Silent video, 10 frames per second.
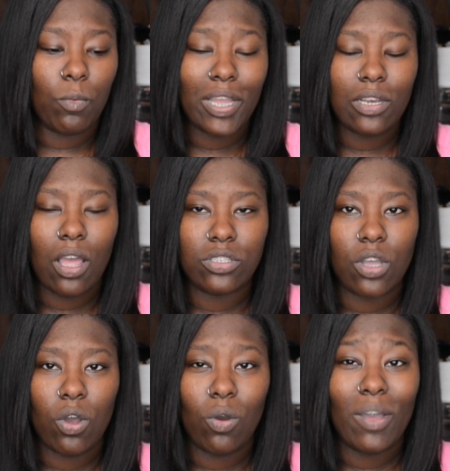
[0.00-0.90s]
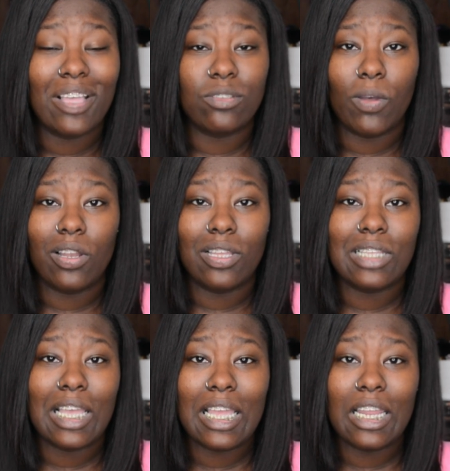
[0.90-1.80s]
weight loss goal as well
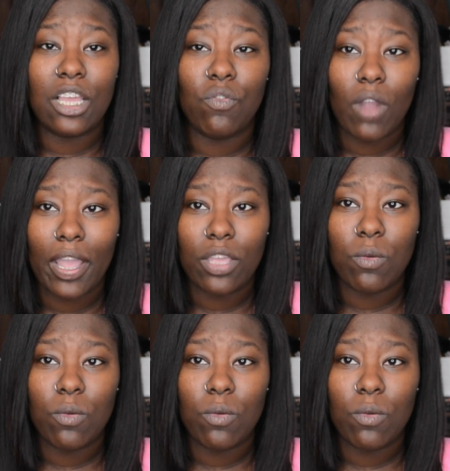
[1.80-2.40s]
as eating right.